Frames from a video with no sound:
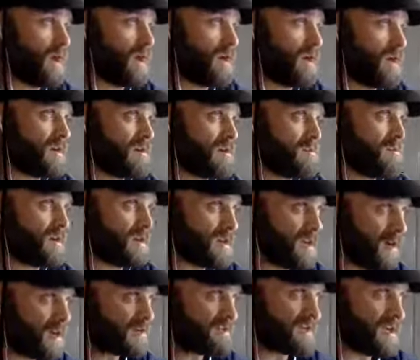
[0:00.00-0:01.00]
I said,
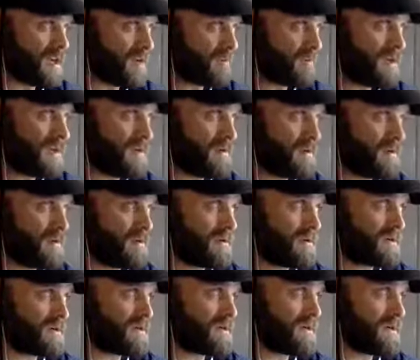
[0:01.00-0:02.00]
because that can be
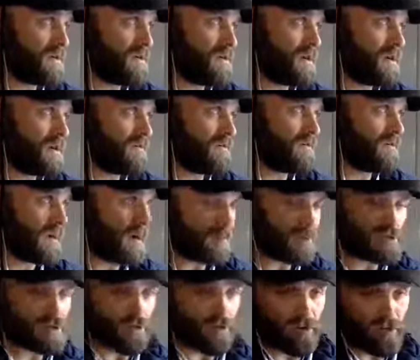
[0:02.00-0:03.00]
considered a
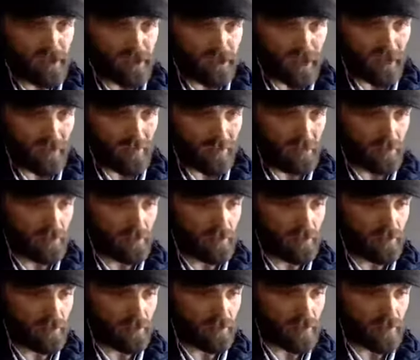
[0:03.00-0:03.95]
defamatory statement, a